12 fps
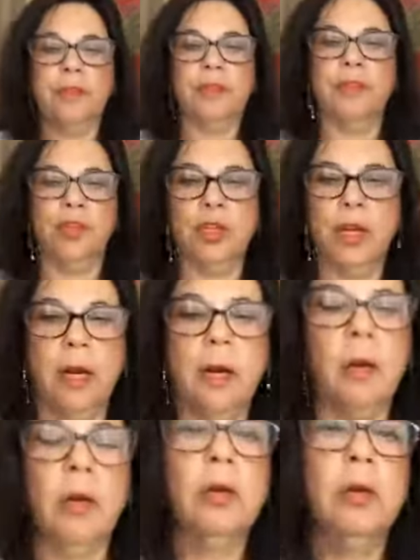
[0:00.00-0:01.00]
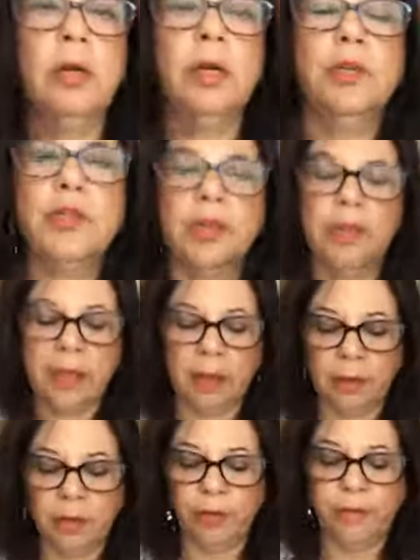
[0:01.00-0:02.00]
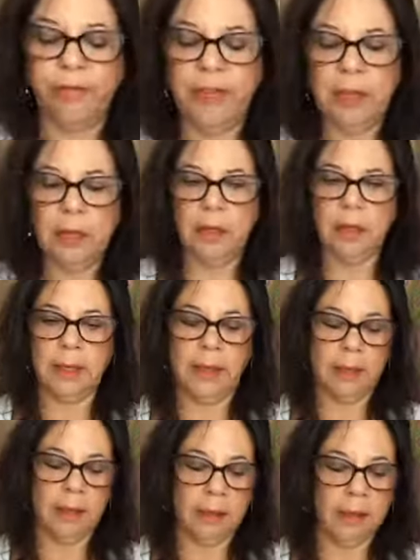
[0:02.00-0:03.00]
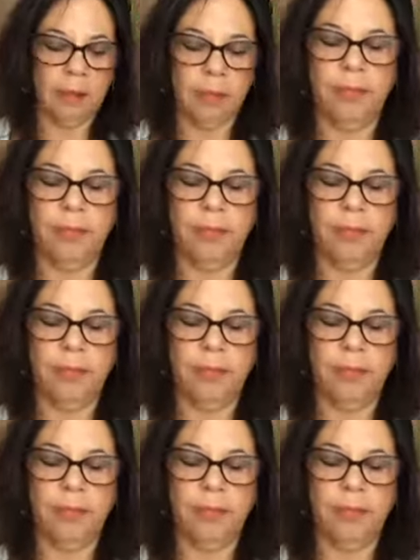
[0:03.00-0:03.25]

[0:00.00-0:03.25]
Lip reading: the chair so that your feet can